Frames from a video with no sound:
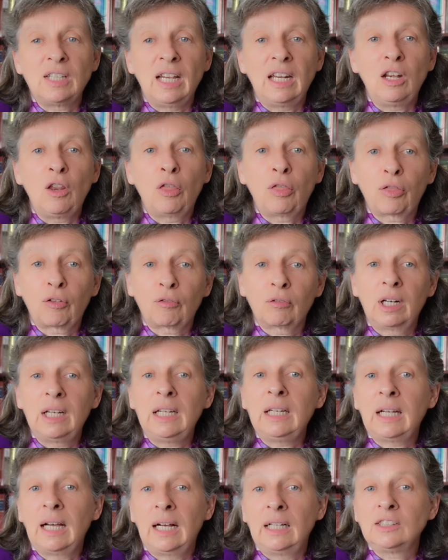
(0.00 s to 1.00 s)
in
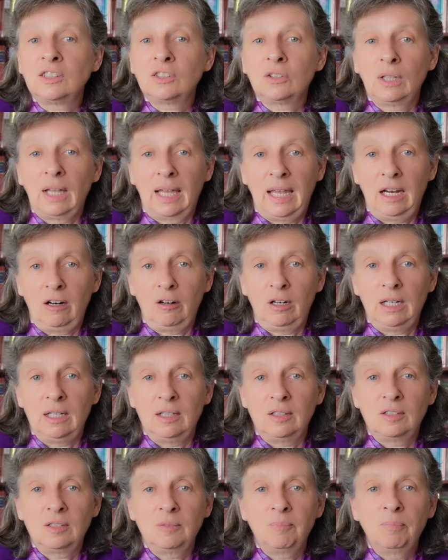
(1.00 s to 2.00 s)
3 council
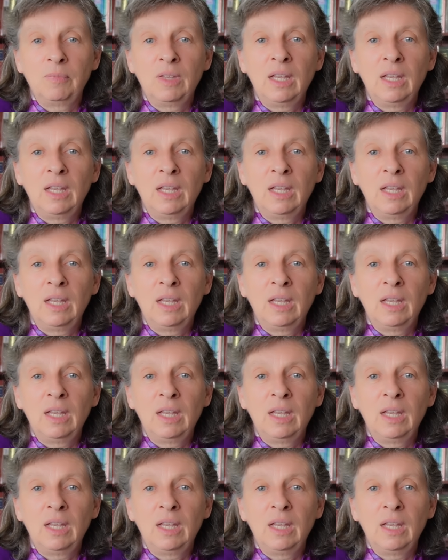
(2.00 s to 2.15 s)
areas,